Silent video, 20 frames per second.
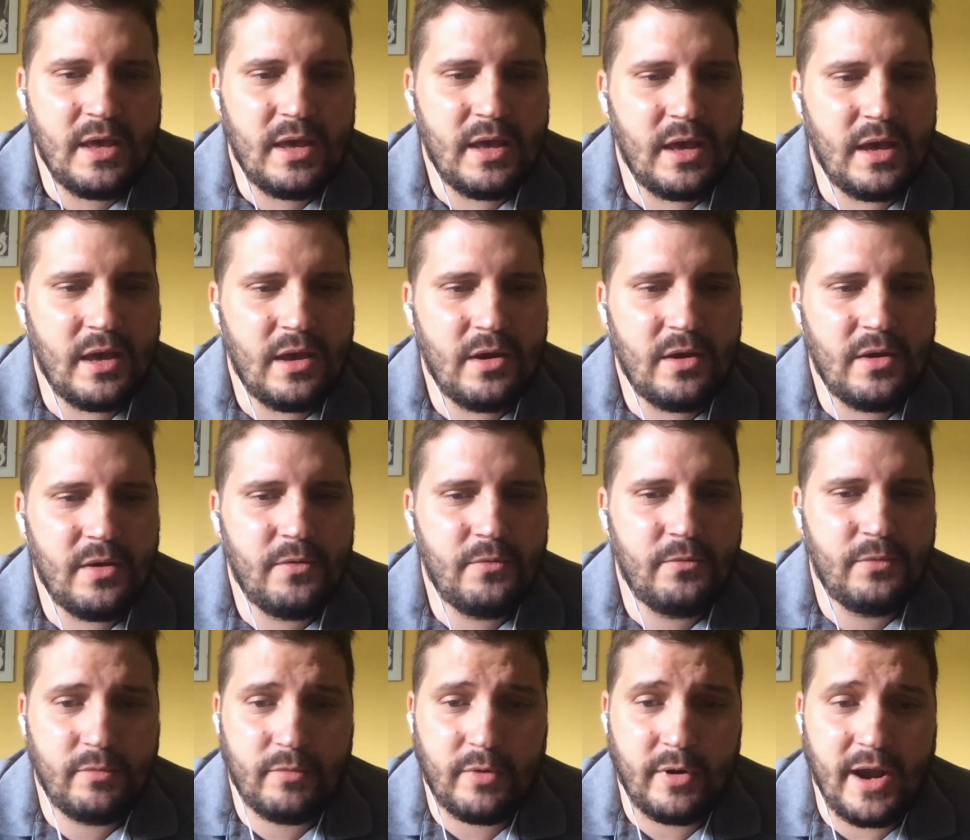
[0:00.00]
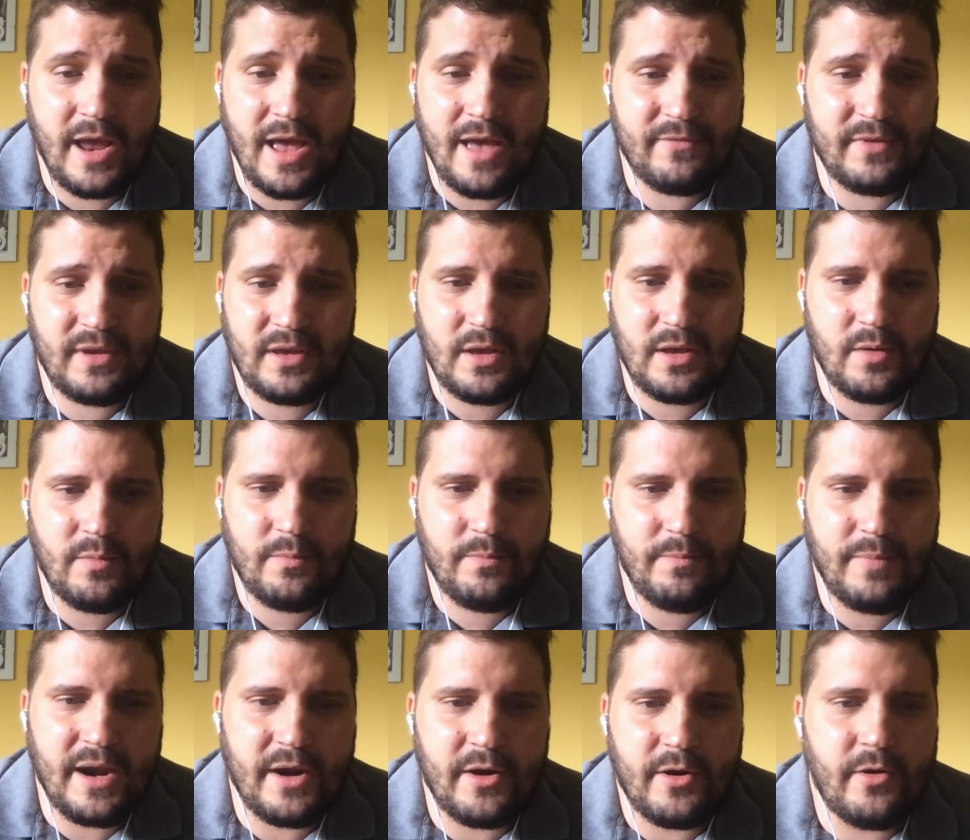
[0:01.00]
We were having
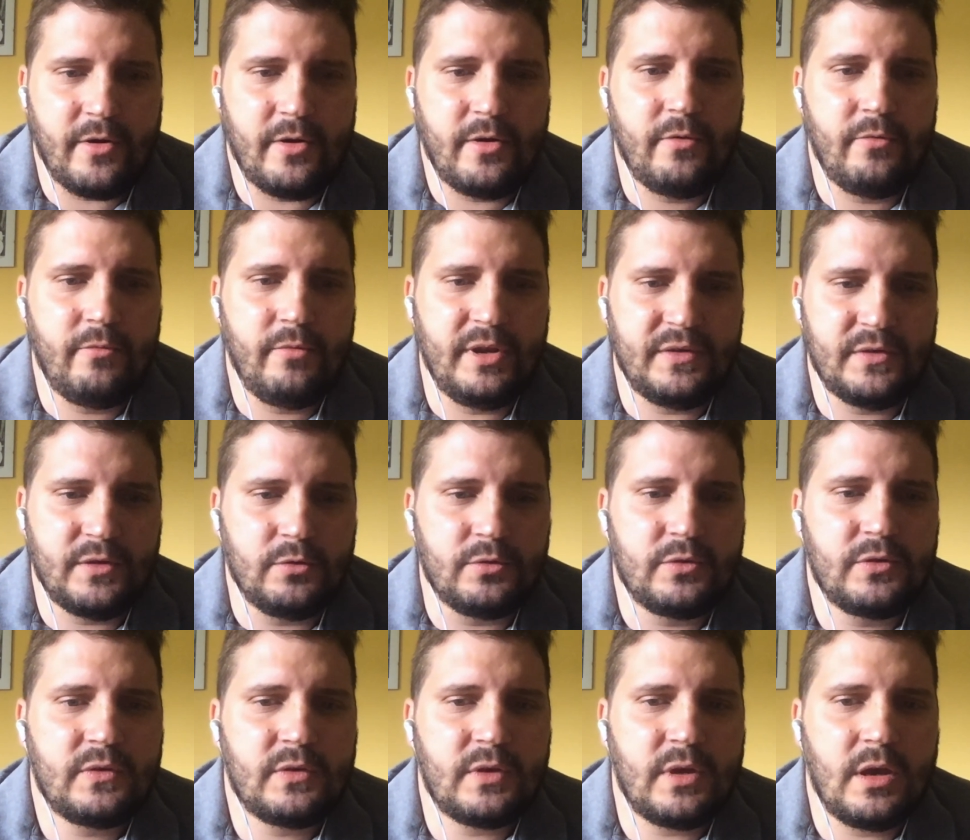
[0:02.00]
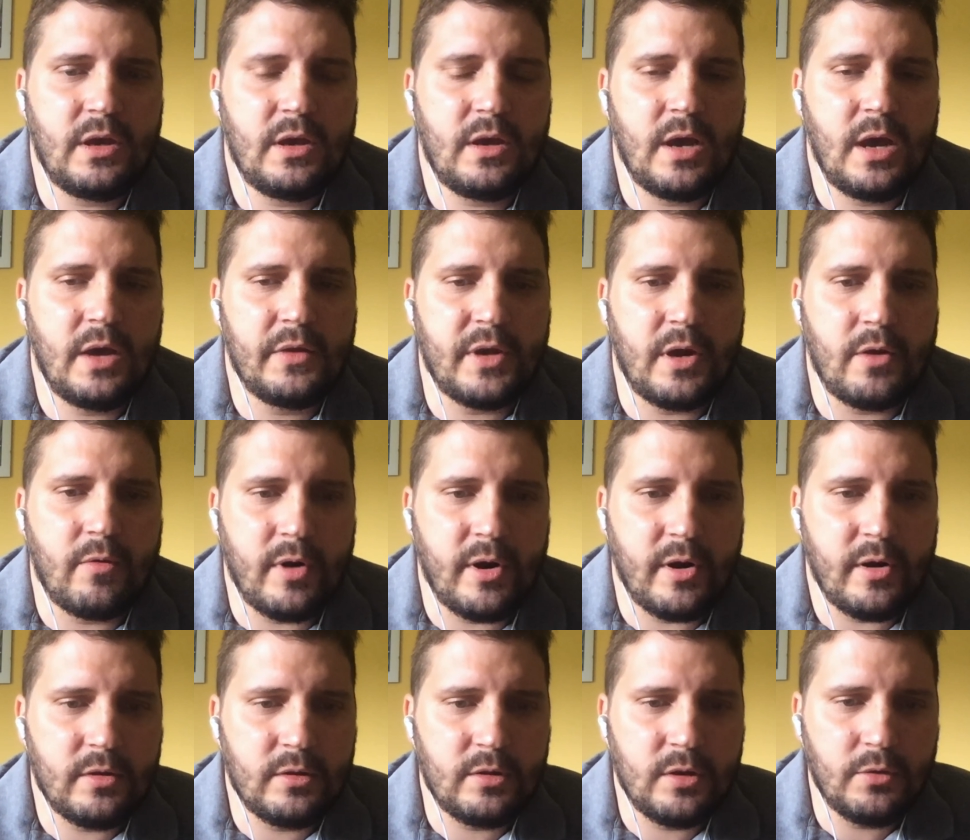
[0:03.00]
better results on
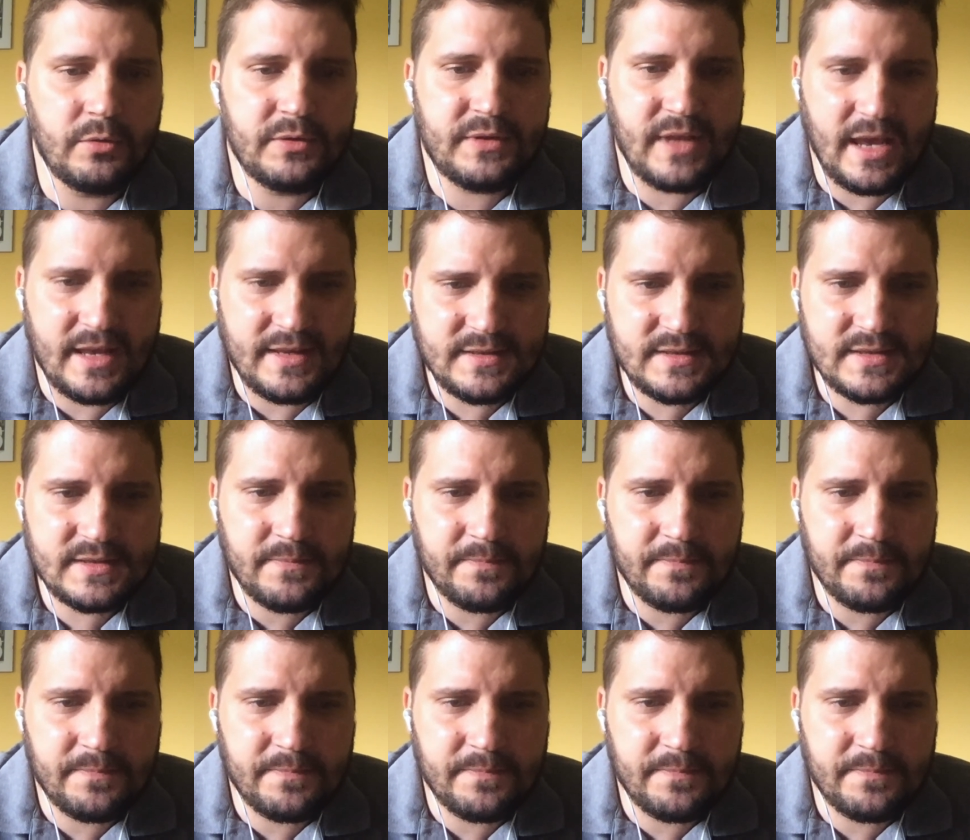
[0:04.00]
our load tests.